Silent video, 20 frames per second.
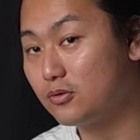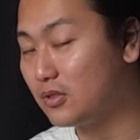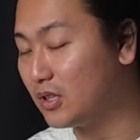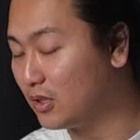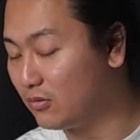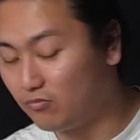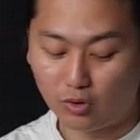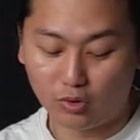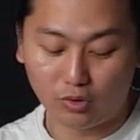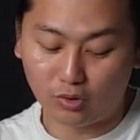
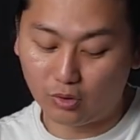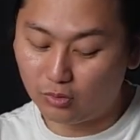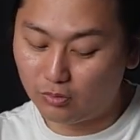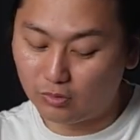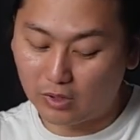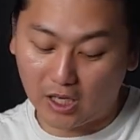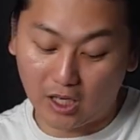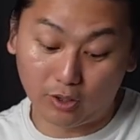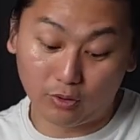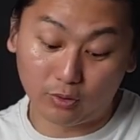and
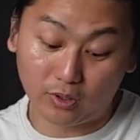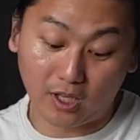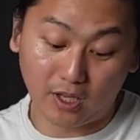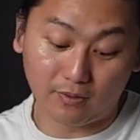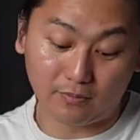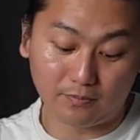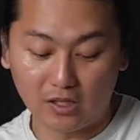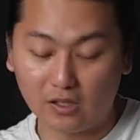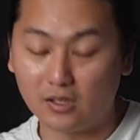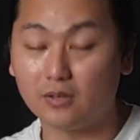I don't
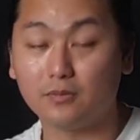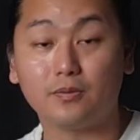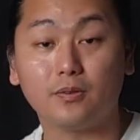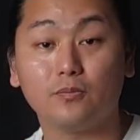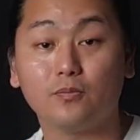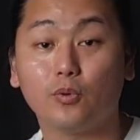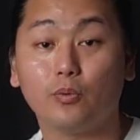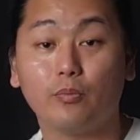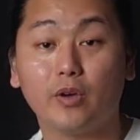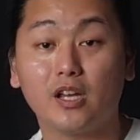have enough
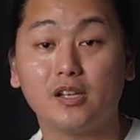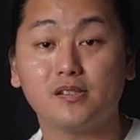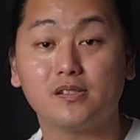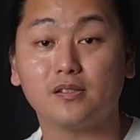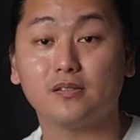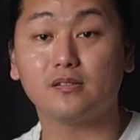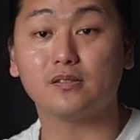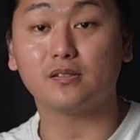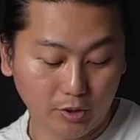information.